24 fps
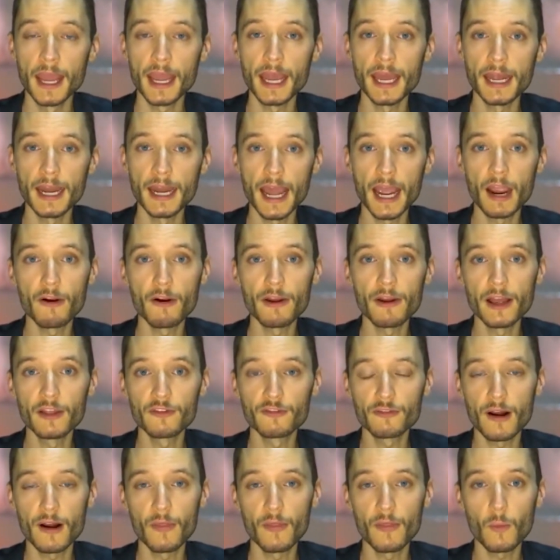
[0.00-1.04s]
in
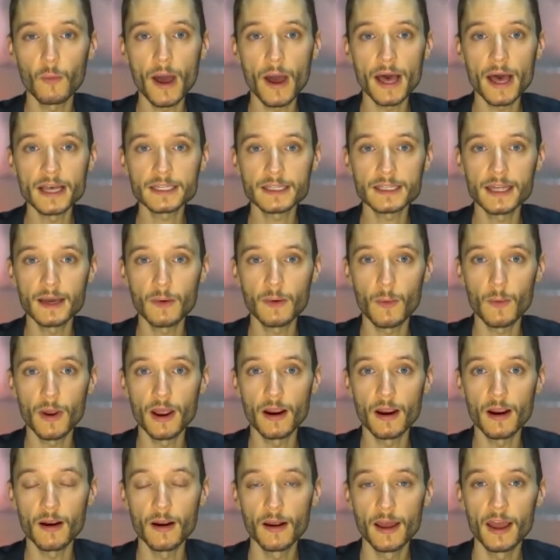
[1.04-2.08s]
areas around the West
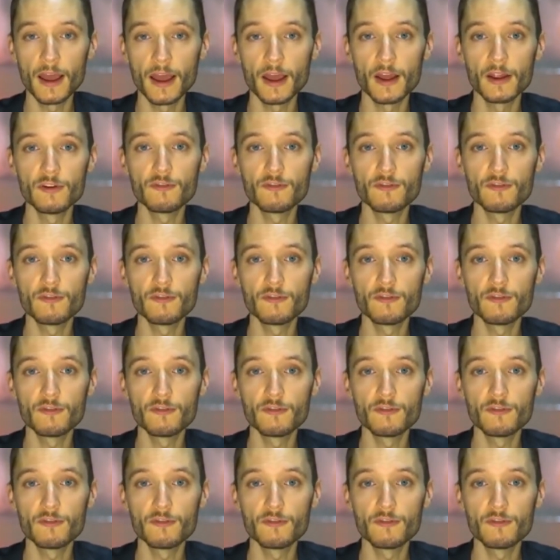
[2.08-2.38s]
where